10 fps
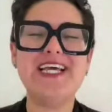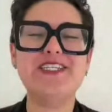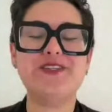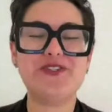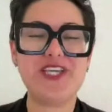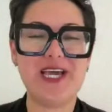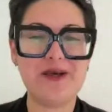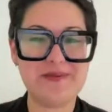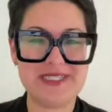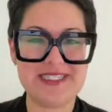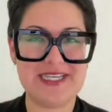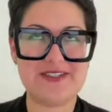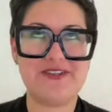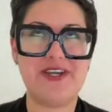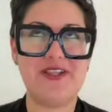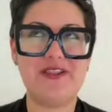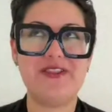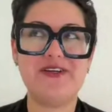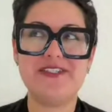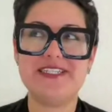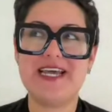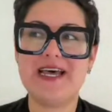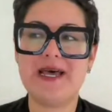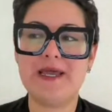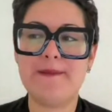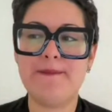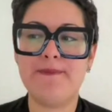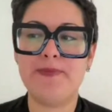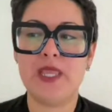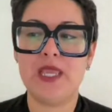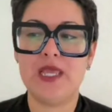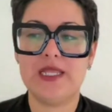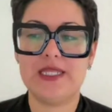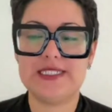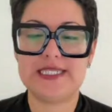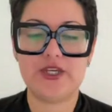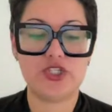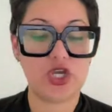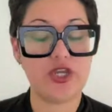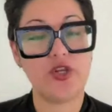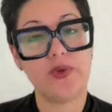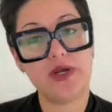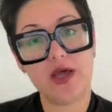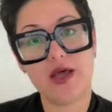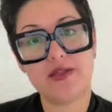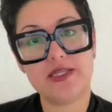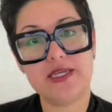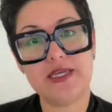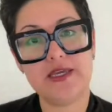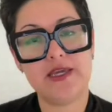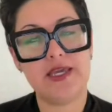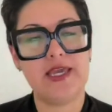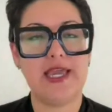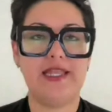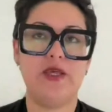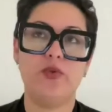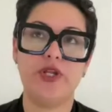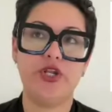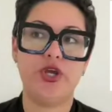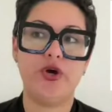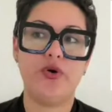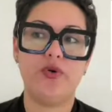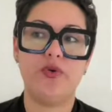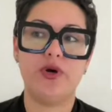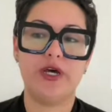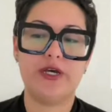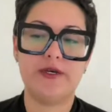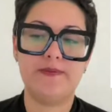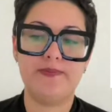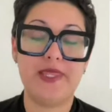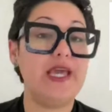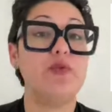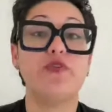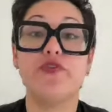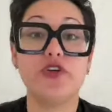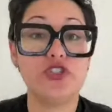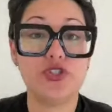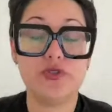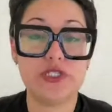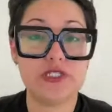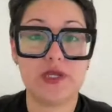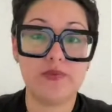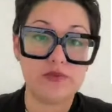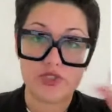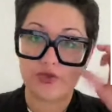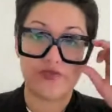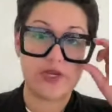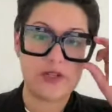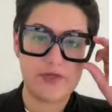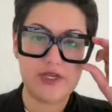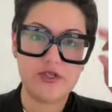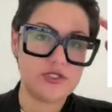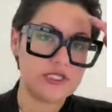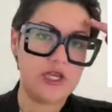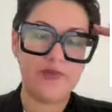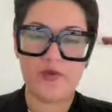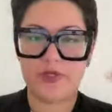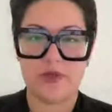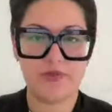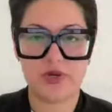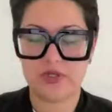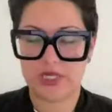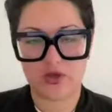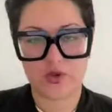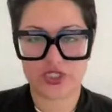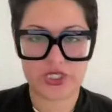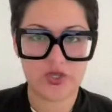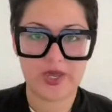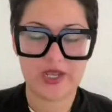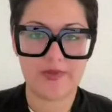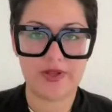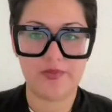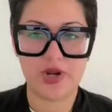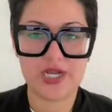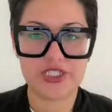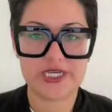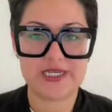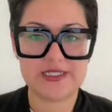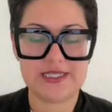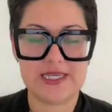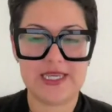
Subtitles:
So she helped us yesterday. Okay, the third time, let's say you're talking to a colleague and they want to know they had referred you to a friend of theirs to help you with a question that you had about a project